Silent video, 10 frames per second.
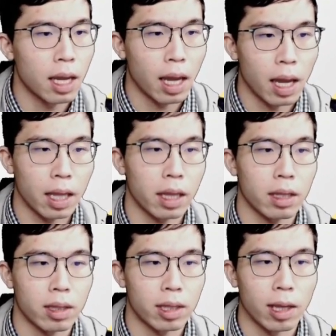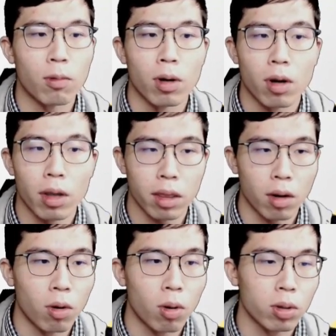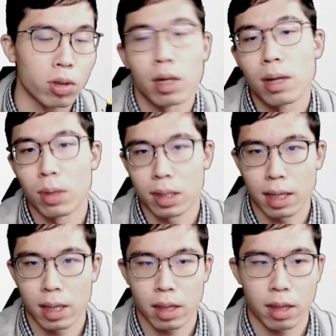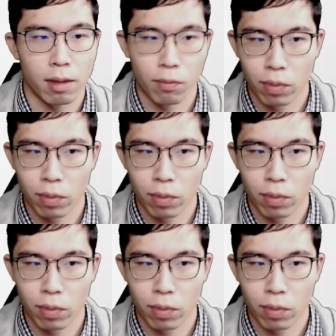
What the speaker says: as they would lose all the liberties if we